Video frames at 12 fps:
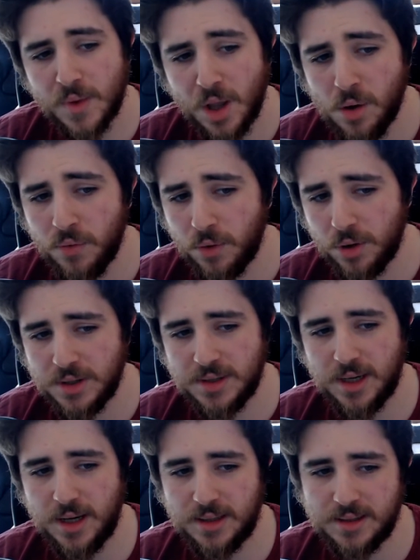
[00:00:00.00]
Of course,
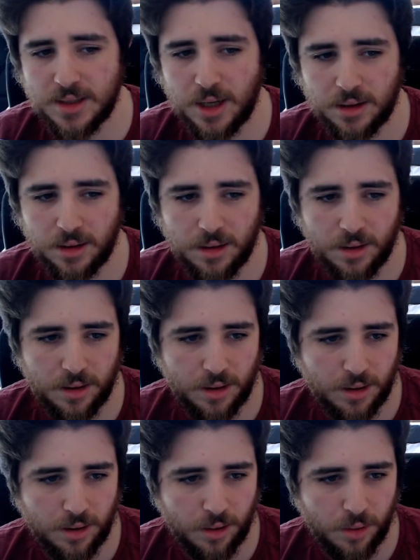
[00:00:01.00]
it's not
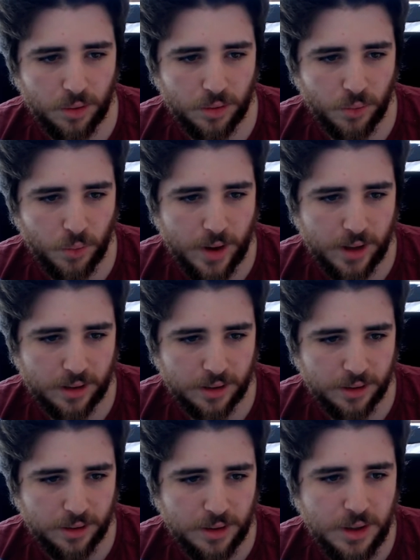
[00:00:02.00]
all well and
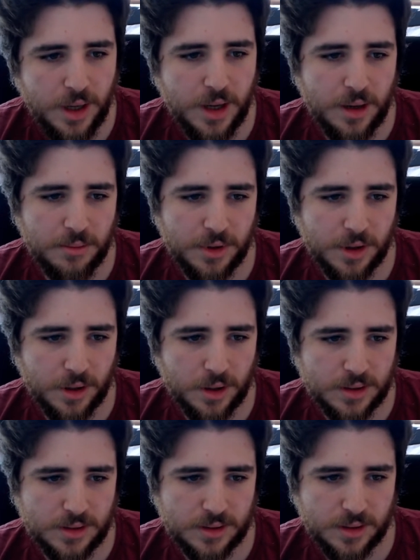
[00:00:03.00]
good
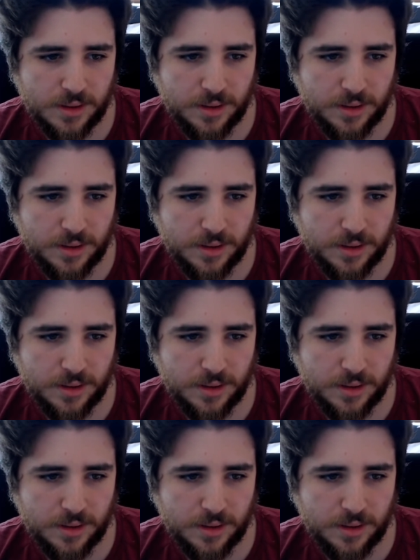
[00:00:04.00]
because